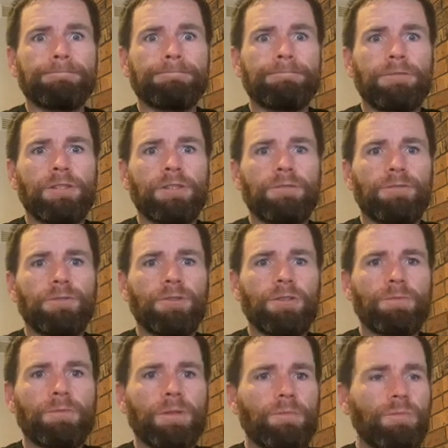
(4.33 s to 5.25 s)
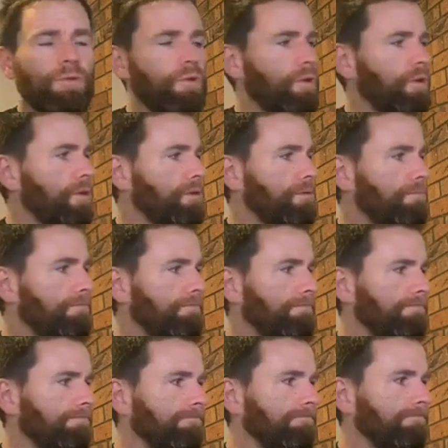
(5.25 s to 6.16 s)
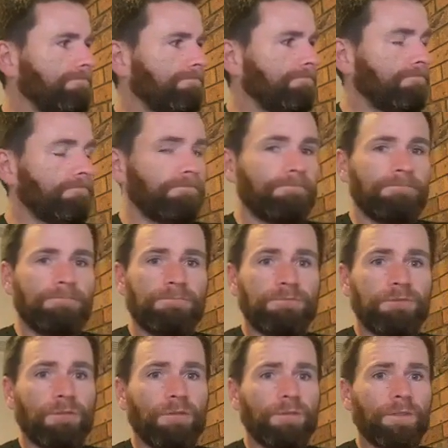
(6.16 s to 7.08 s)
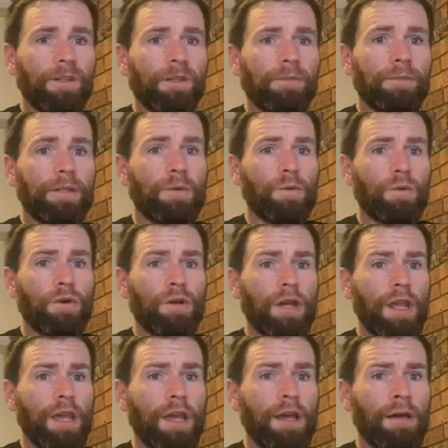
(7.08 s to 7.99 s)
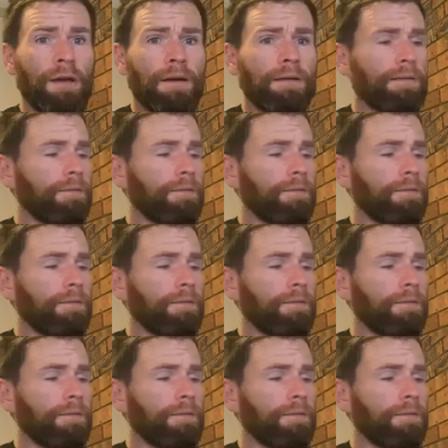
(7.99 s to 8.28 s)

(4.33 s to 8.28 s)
Just finished my morning 45-minute workout.